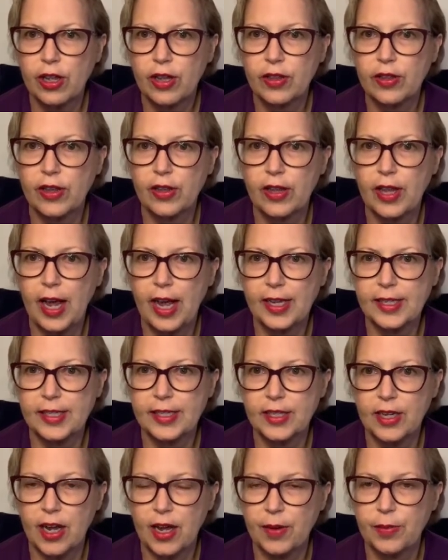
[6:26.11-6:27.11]
the last
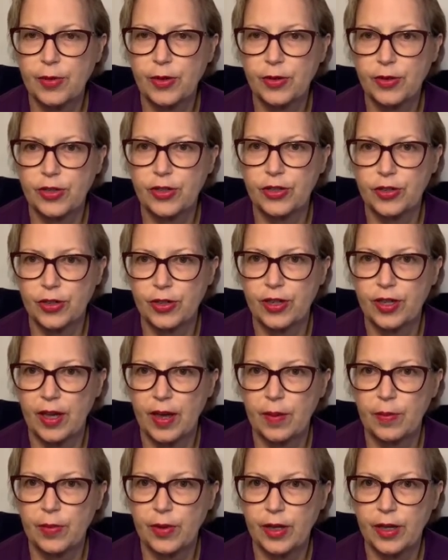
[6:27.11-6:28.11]
time you took the
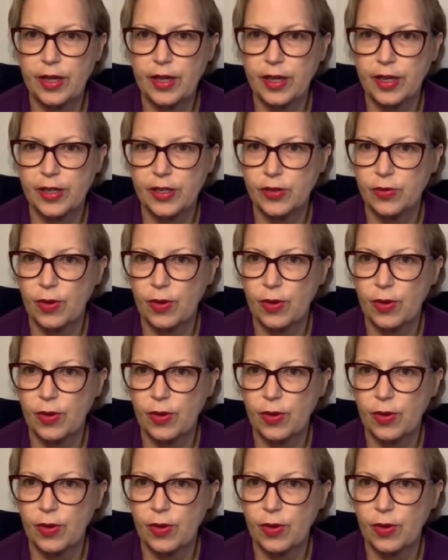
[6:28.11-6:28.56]
MBEs,